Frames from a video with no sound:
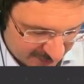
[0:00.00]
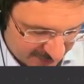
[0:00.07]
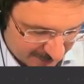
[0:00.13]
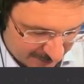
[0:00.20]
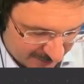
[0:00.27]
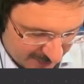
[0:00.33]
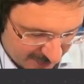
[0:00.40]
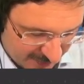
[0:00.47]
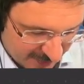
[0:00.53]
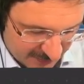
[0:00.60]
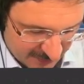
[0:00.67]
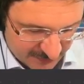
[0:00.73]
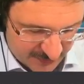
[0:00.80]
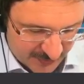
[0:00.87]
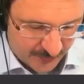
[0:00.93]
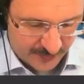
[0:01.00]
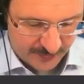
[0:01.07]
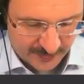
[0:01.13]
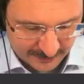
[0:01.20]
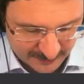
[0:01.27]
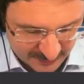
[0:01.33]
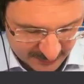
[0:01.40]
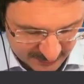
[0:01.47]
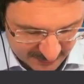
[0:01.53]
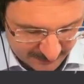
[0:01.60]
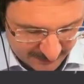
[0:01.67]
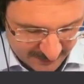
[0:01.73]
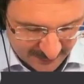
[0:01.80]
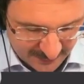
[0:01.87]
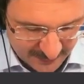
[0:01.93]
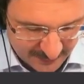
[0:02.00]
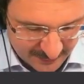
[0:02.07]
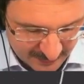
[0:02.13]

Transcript: something and 0 times something.